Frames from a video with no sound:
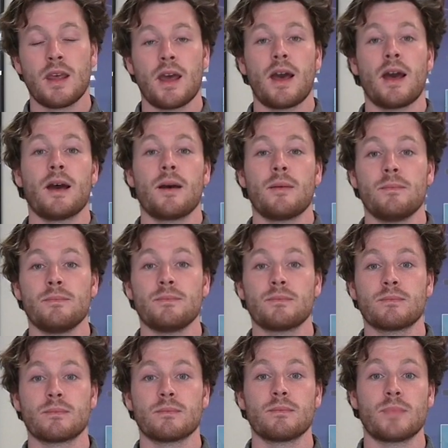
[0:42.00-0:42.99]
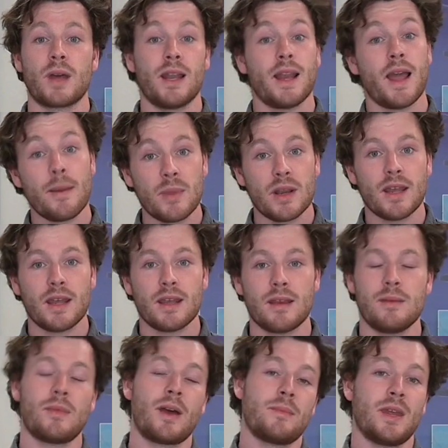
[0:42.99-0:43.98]
By
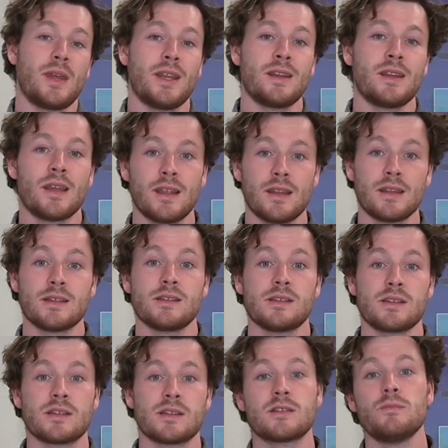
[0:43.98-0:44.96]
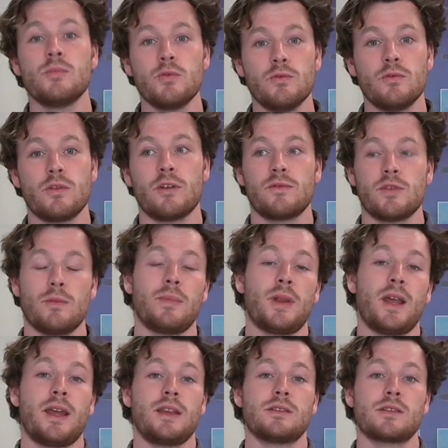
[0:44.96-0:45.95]
laminar, I mean it is smooth over your
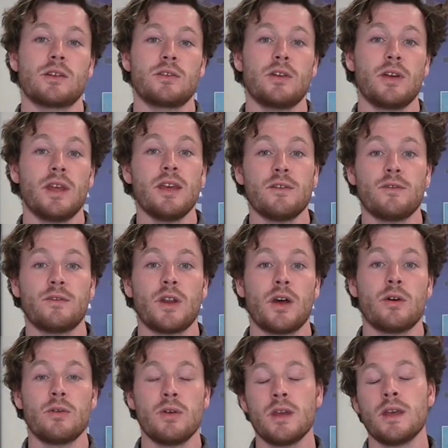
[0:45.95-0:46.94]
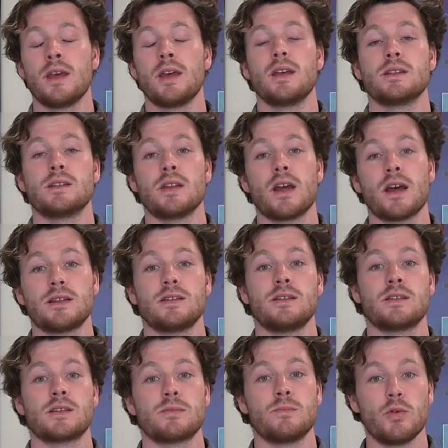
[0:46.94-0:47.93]
blade. So your airflow is nice
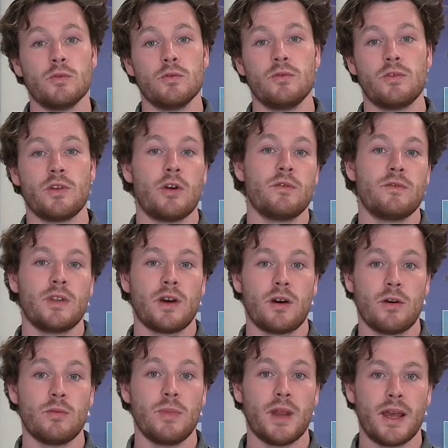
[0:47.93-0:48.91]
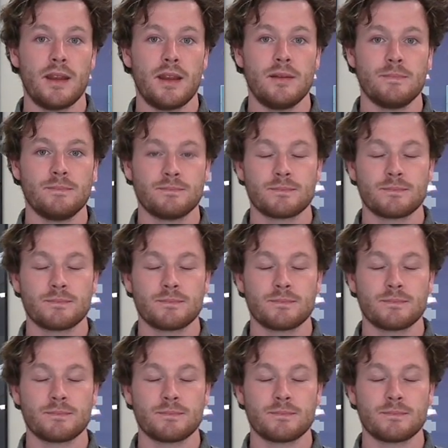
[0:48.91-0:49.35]
and smooth over the whole blade.